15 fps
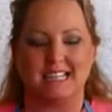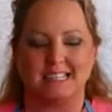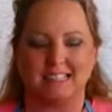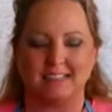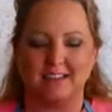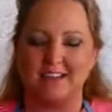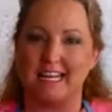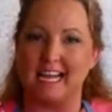
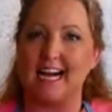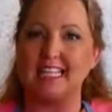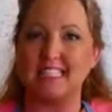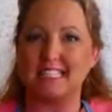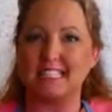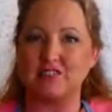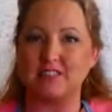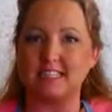So it
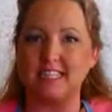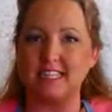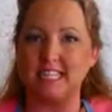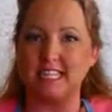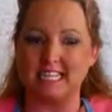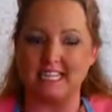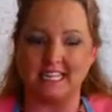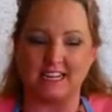has
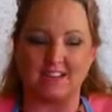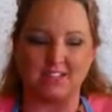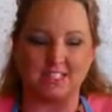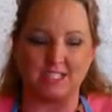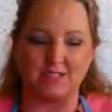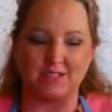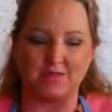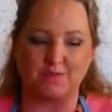citronella in there
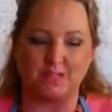too,